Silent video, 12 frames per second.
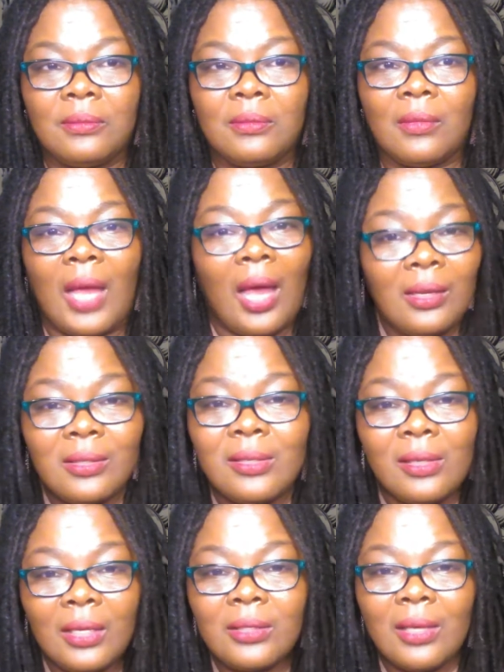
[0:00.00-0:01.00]

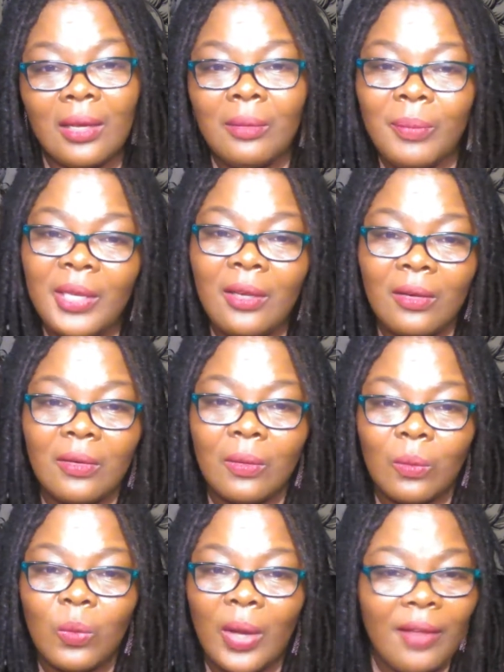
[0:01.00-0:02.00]
Honestly, it's going to be
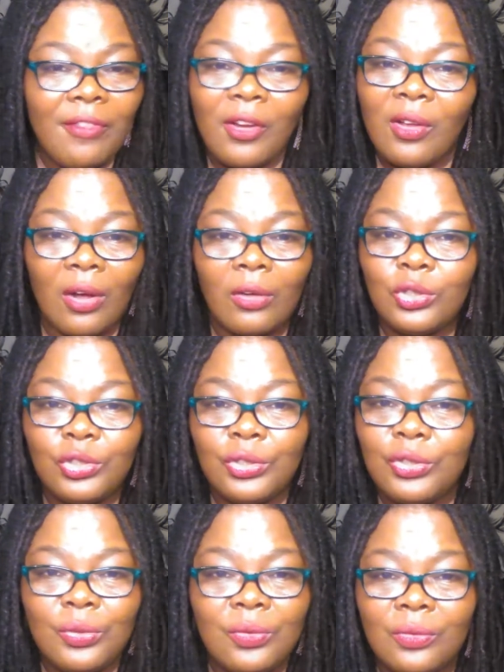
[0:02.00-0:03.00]
whatever culture
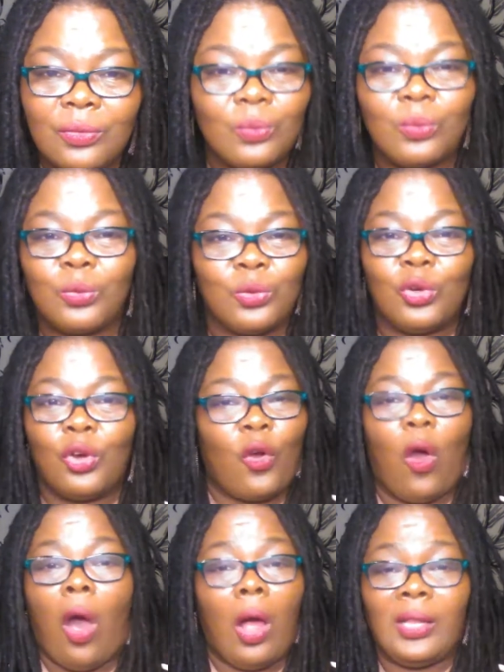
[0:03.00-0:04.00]
you're
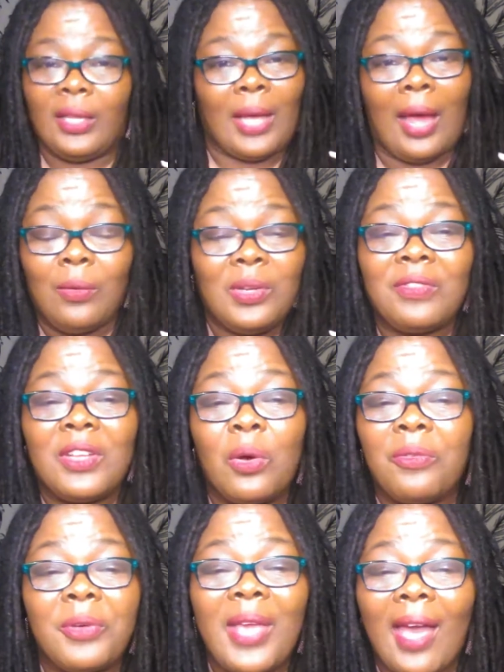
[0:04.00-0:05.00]
calling. I don't even know
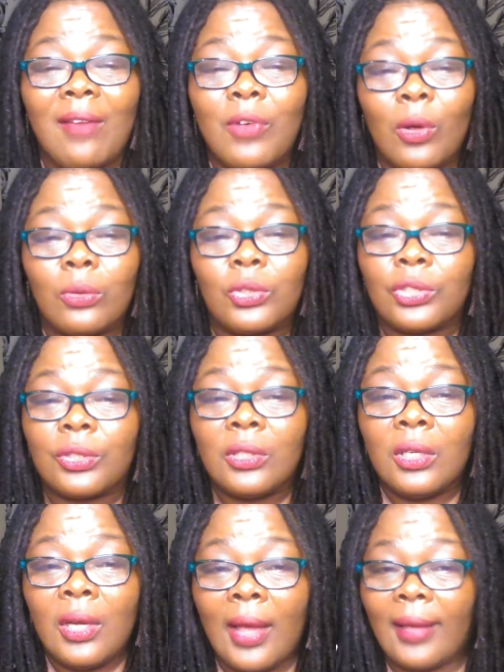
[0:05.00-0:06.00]
if we have culture.
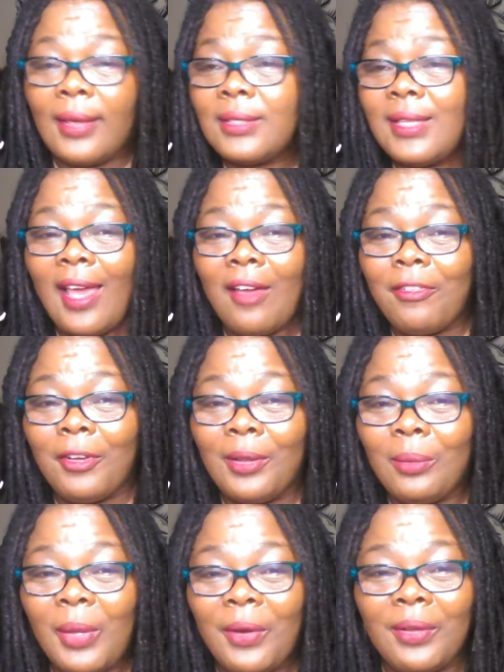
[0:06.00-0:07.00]
I guess the African
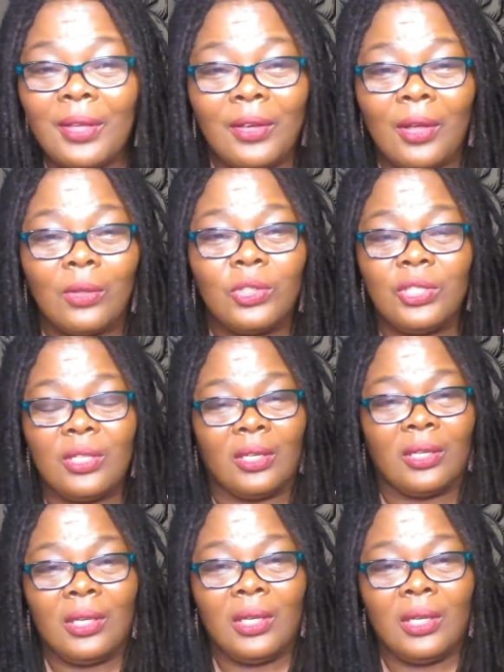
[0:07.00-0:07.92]
American culture, the